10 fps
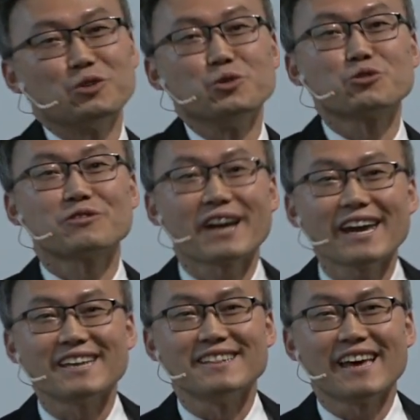
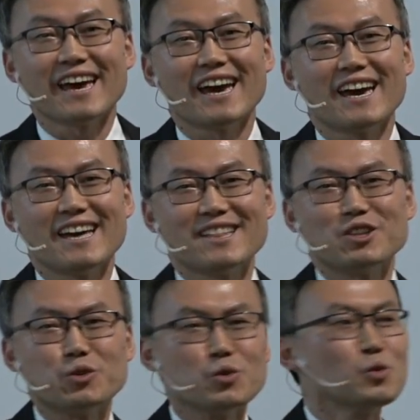Ukraine had a
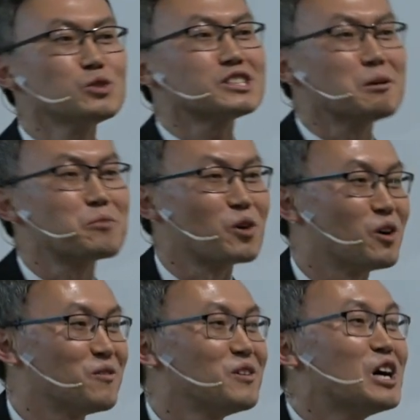huge number
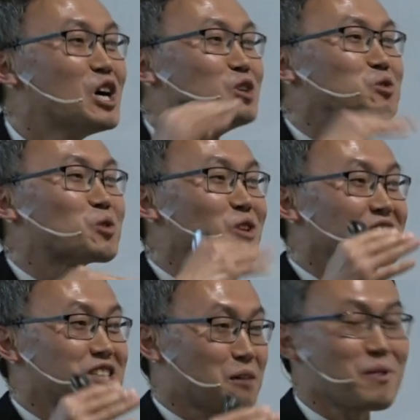of nuclear
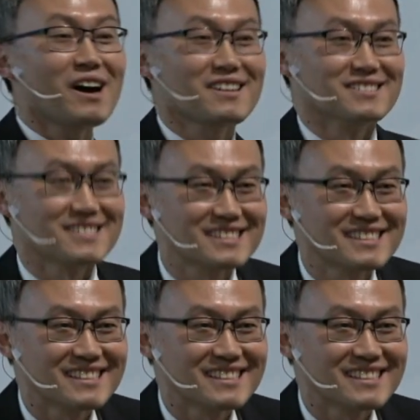stockpiles